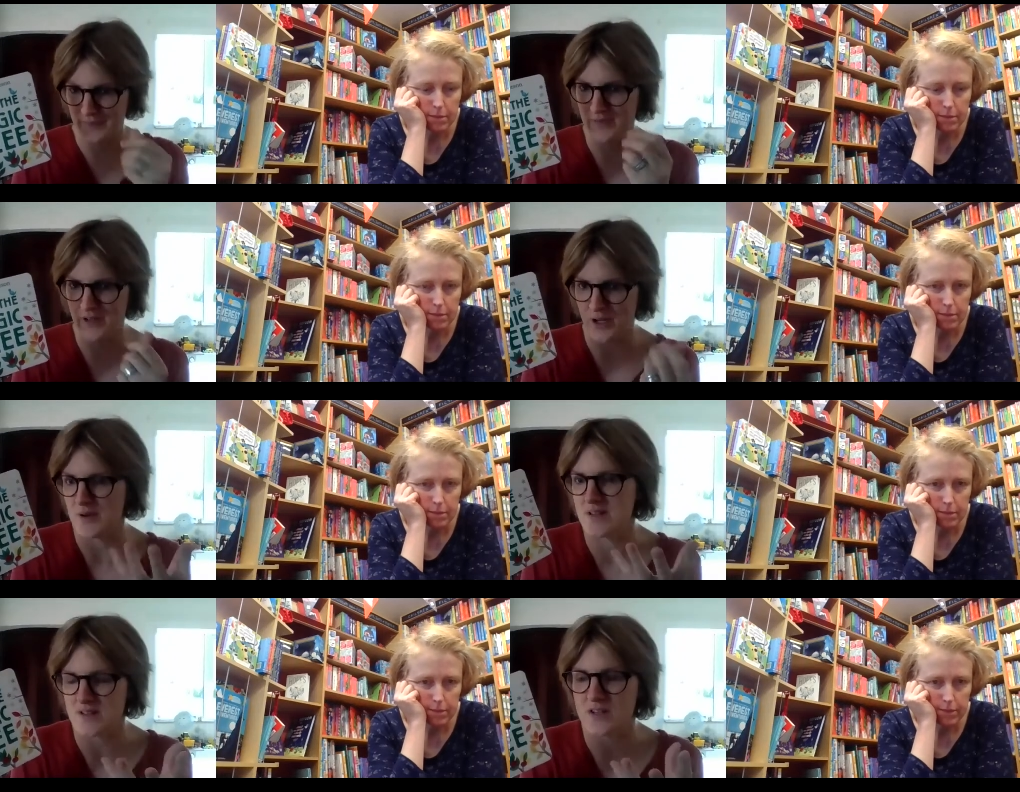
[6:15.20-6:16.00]
Speaker 1: you know,
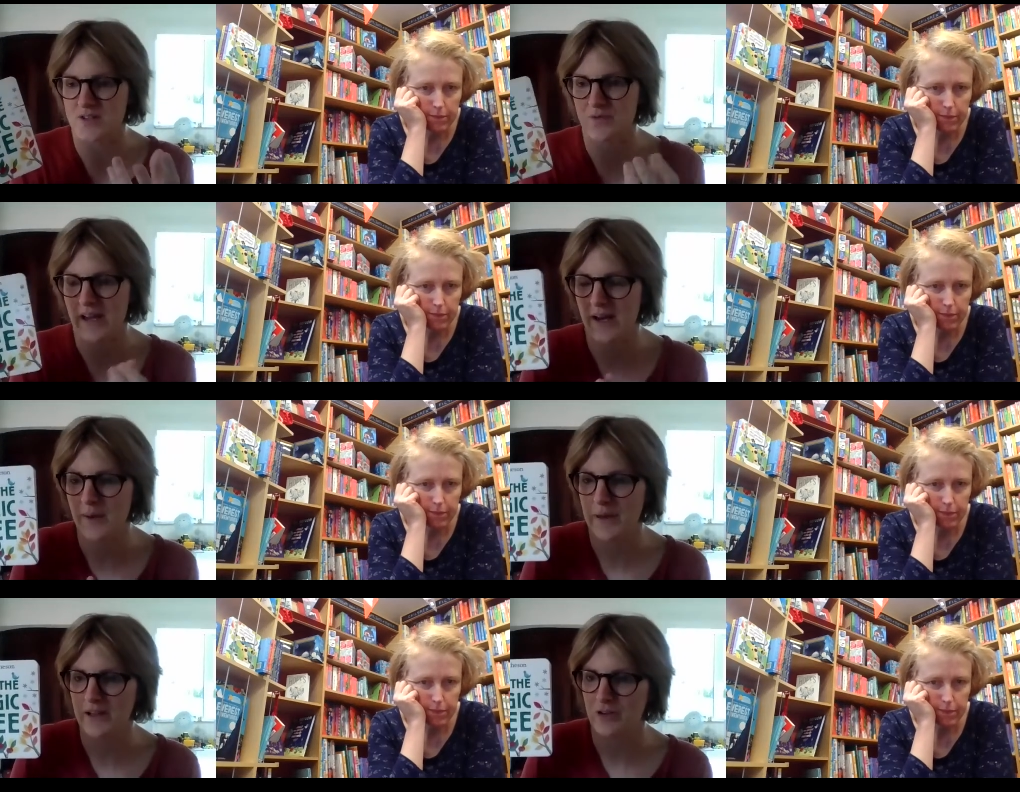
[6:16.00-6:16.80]
as, as a regular
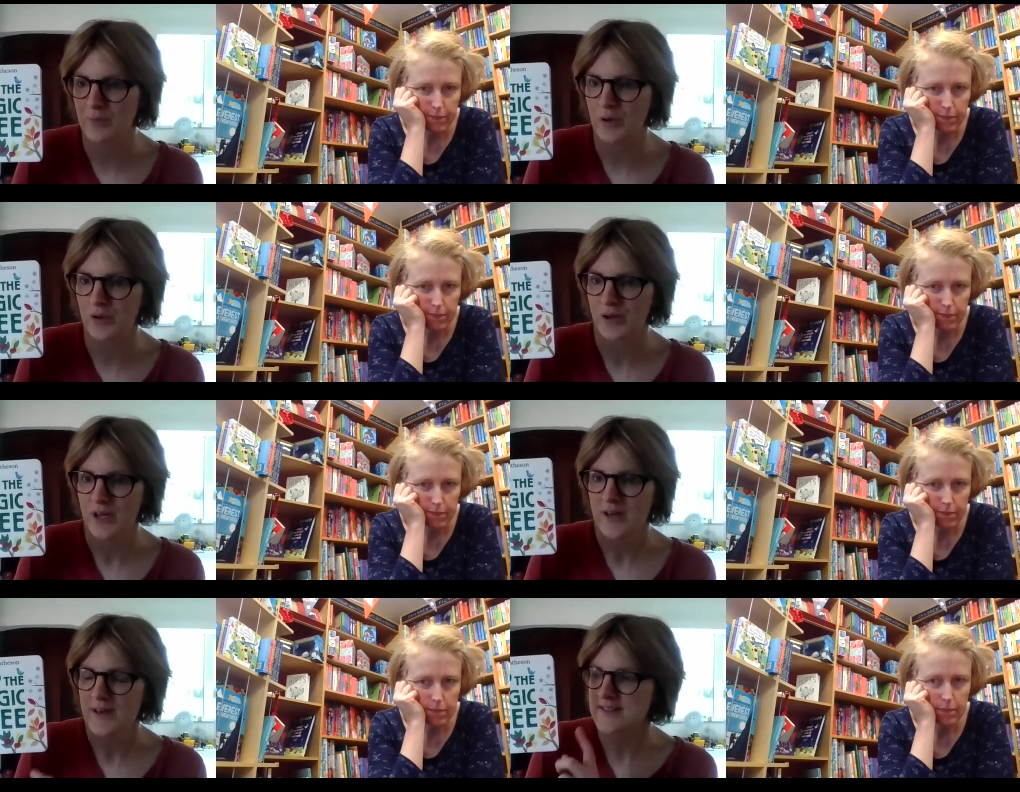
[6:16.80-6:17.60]
picture book.
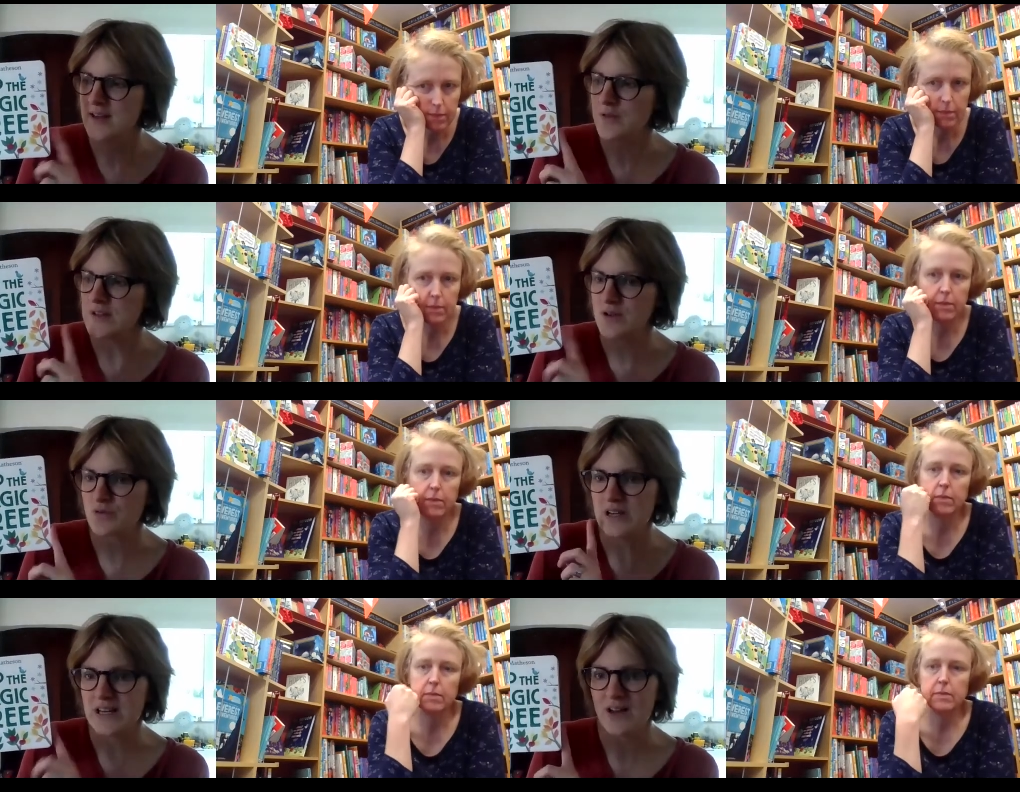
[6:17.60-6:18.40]
So these are
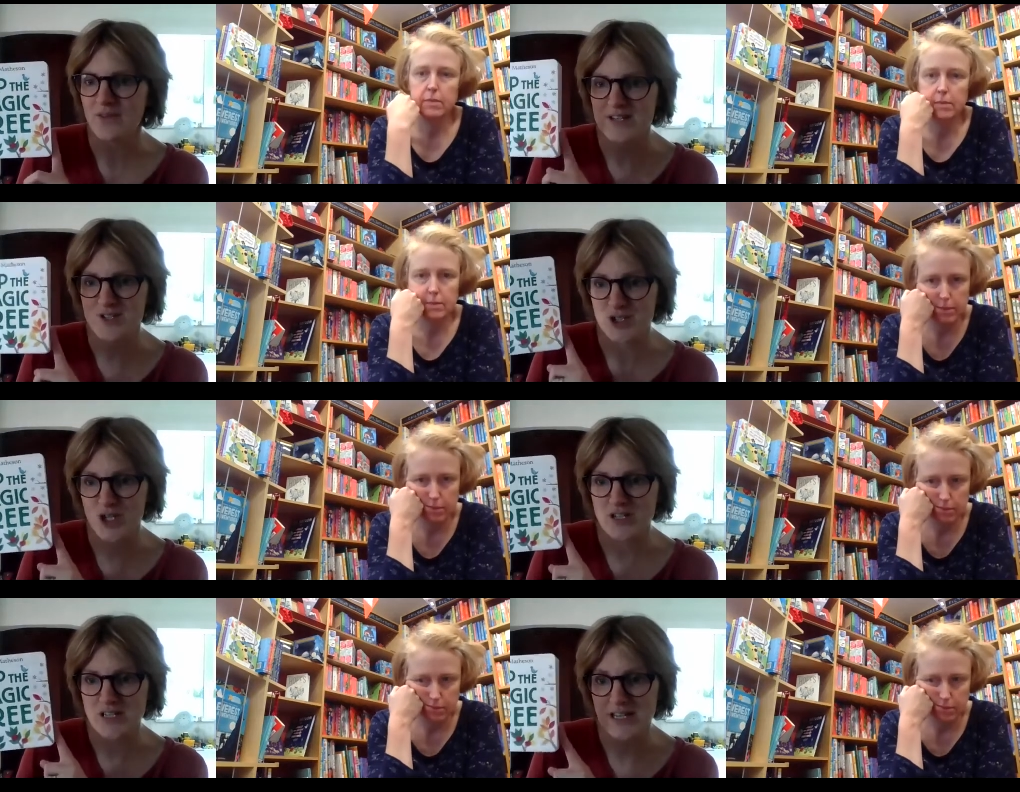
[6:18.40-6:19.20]
really lovely,
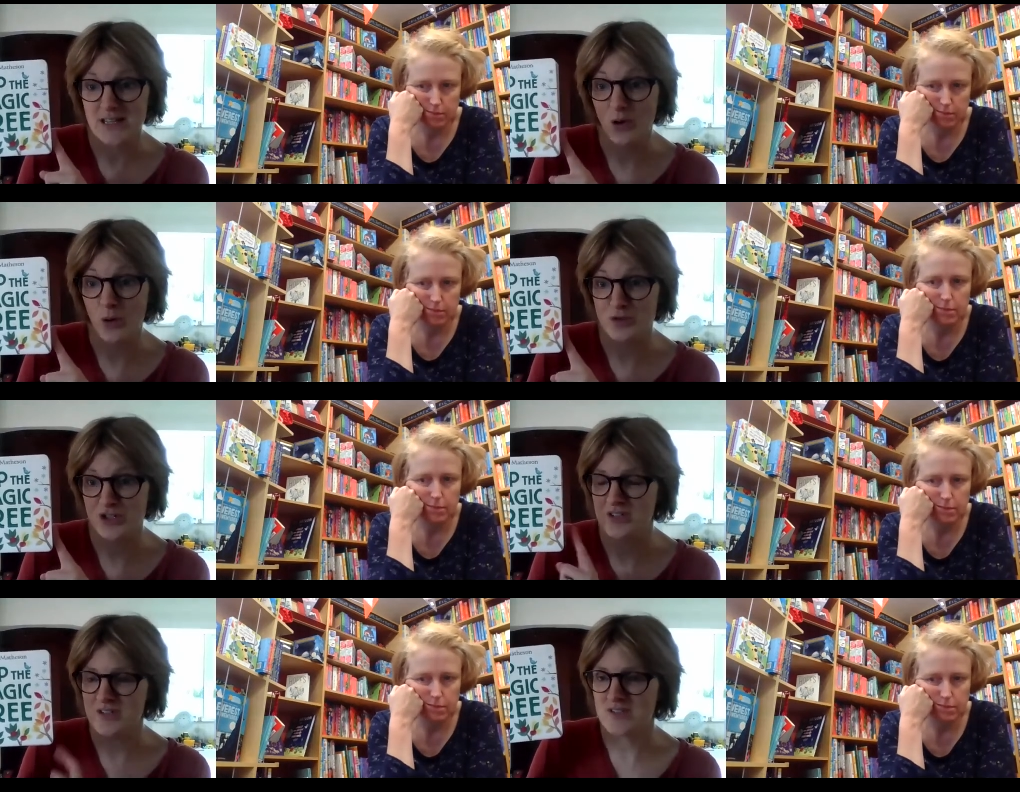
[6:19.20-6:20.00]
sturdy
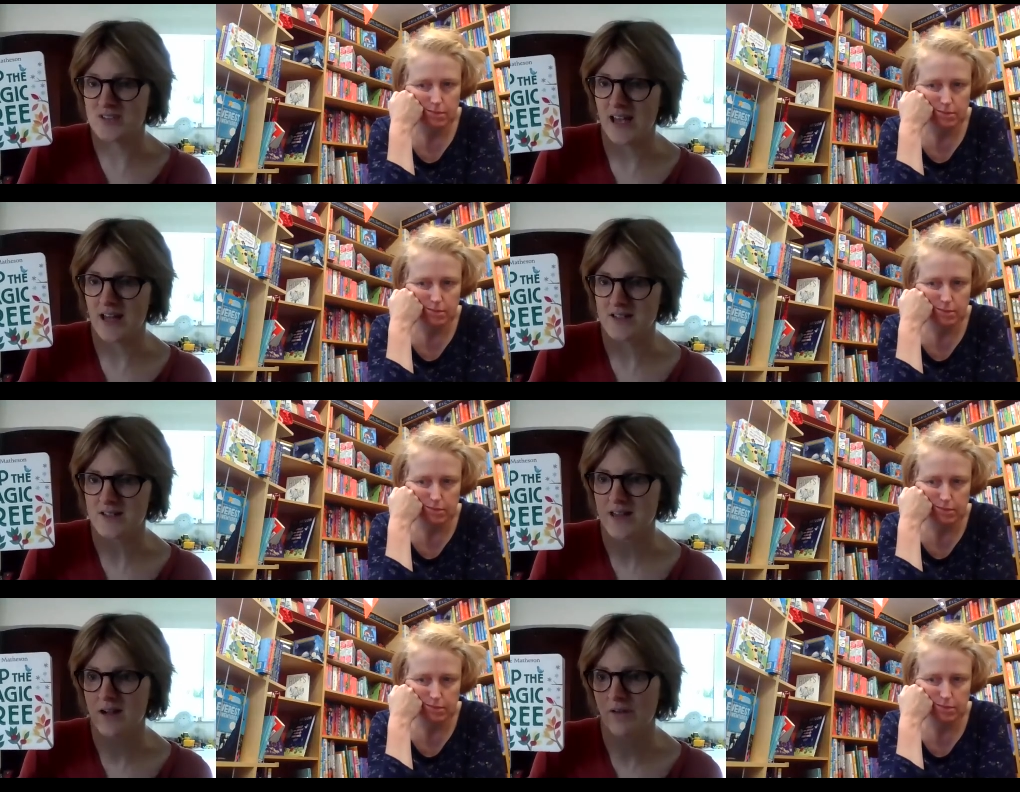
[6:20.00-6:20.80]
options. And
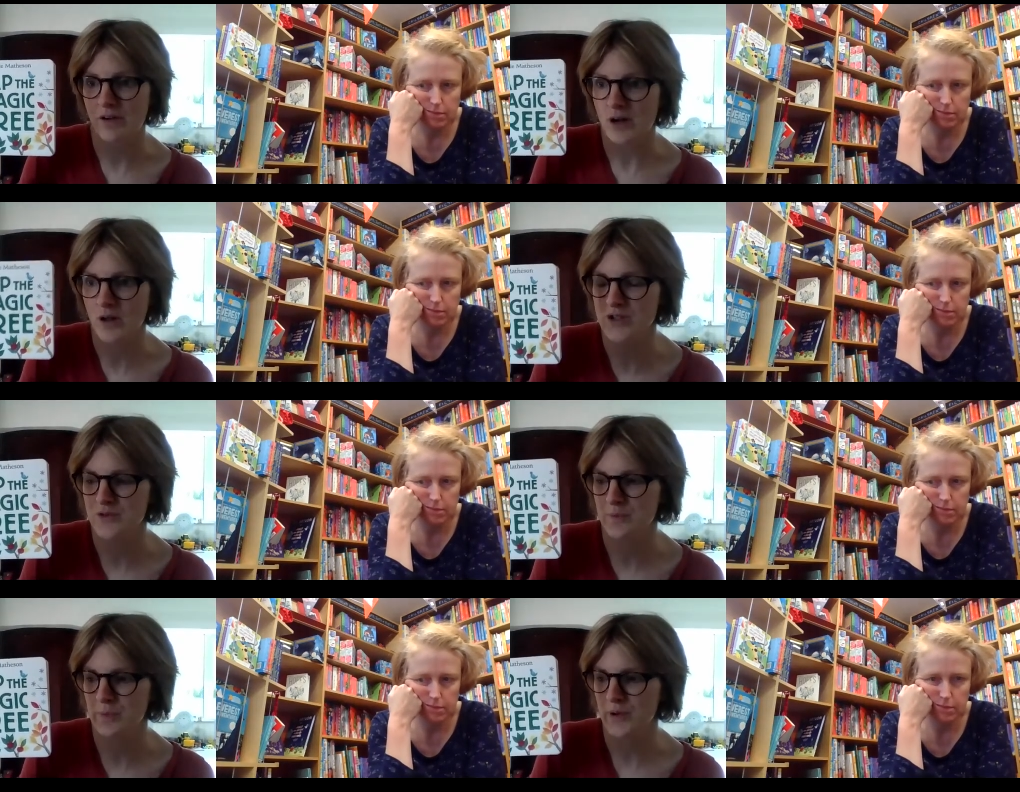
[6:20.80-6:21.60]
there are a lot
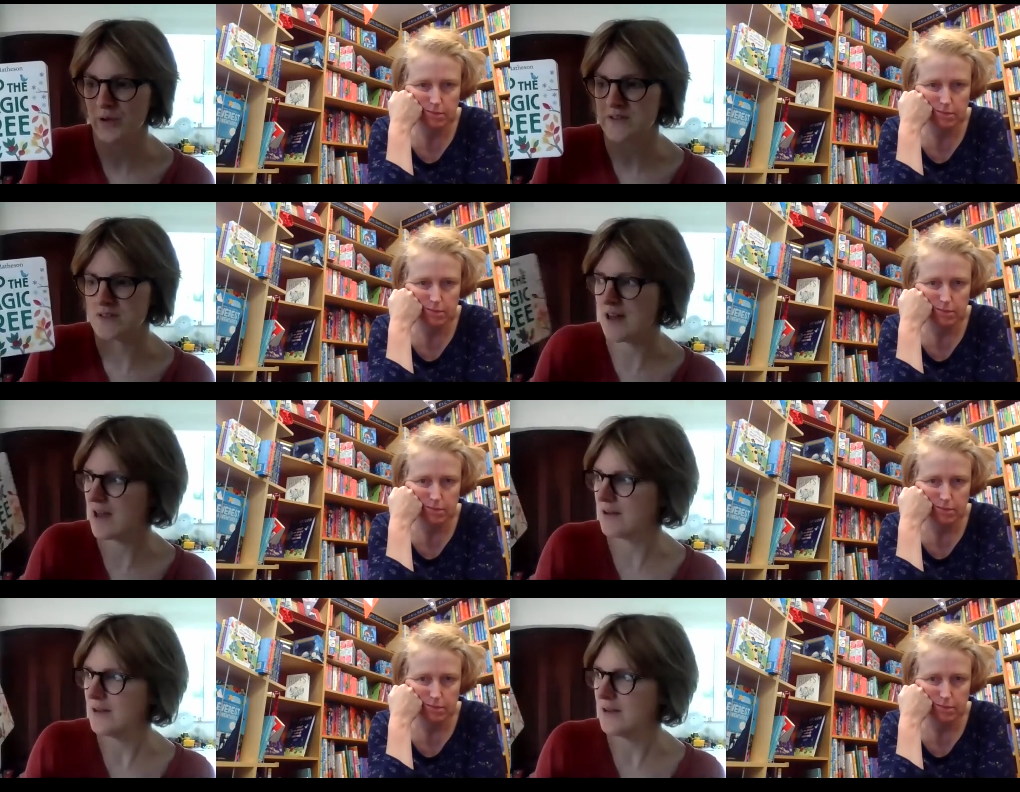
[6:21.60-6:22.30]
of books that